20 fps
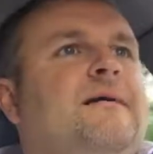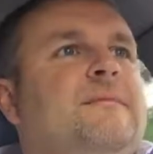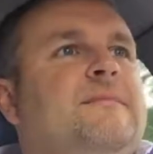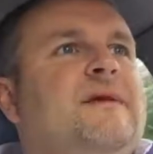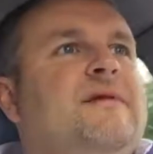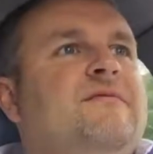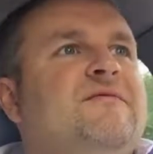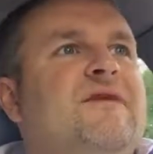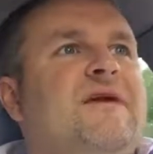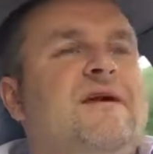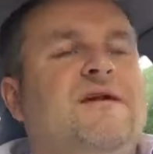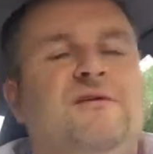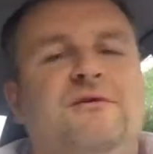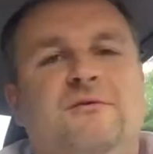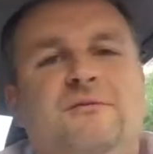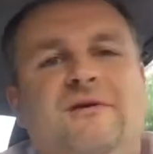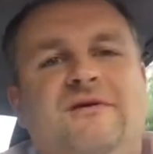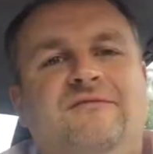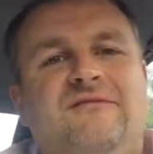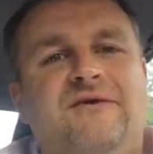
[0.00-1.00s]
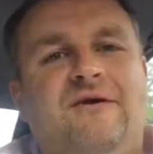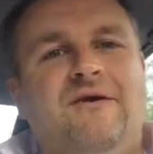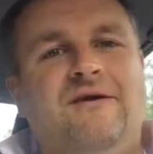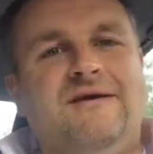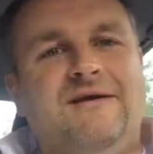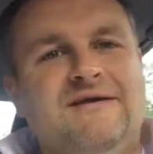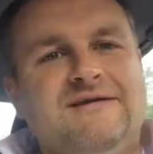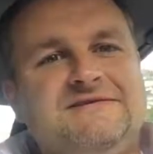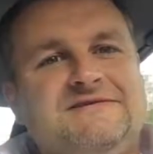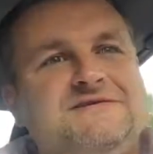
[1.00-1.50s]
maybe if I get a little bit of an
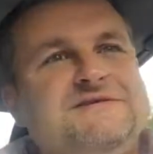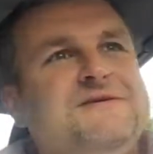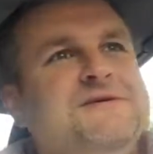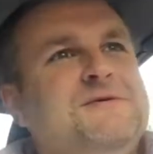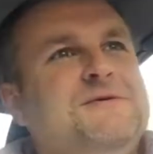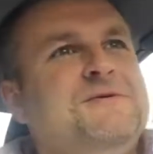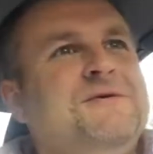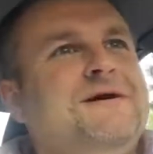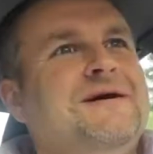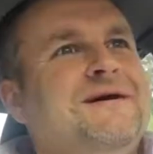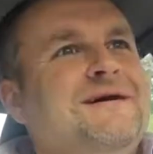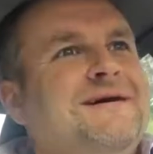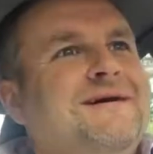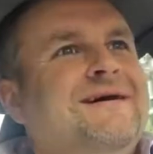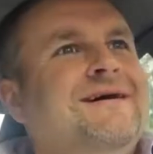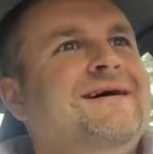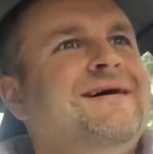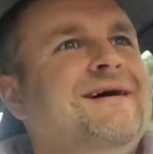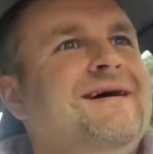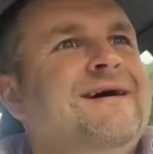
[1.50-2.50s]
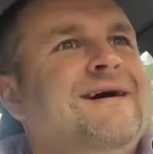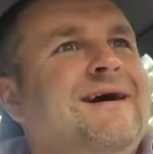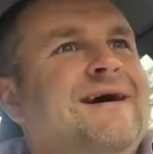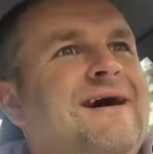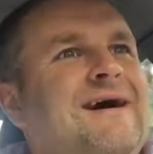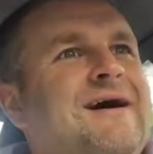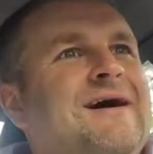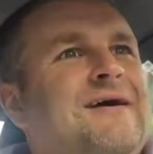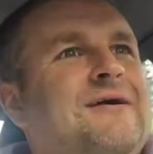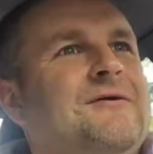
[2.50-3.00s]
audience to
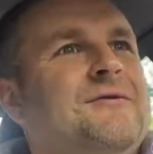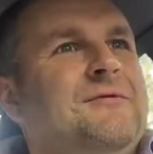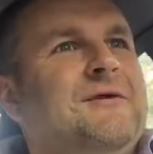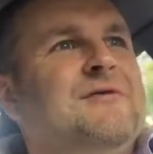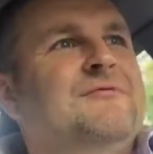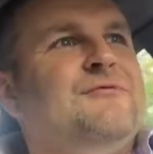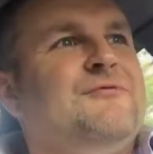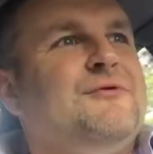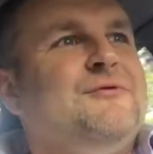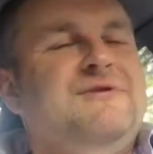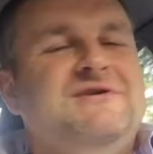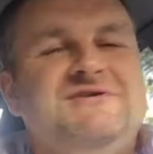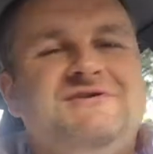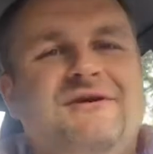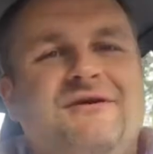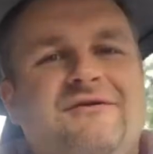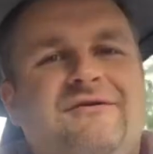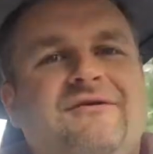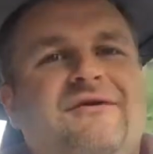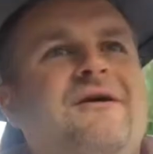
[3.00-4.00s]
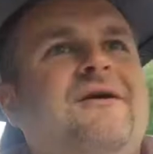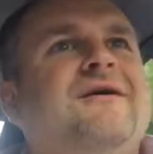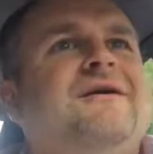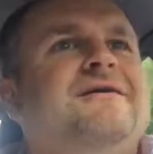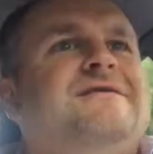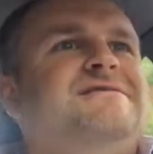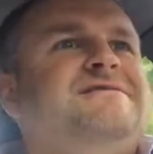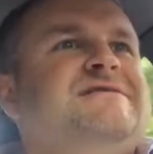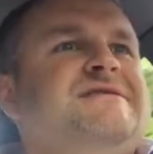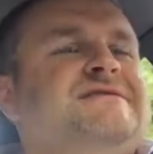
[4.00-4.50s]
we can root each other on
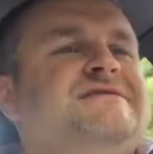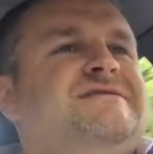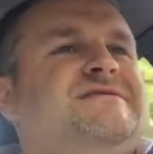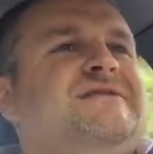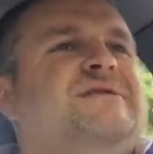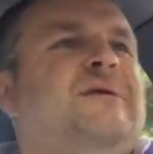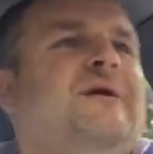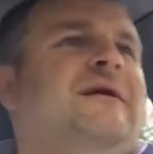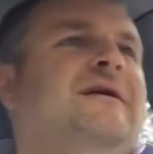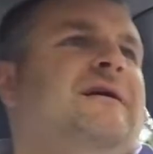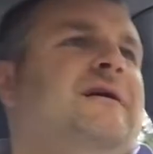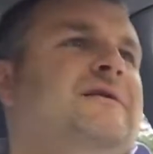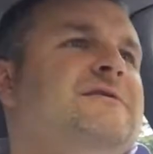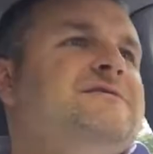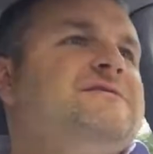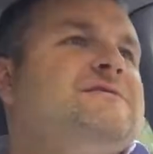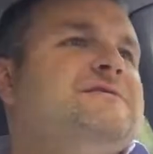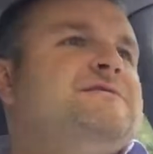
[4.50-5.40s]
and see where it goes.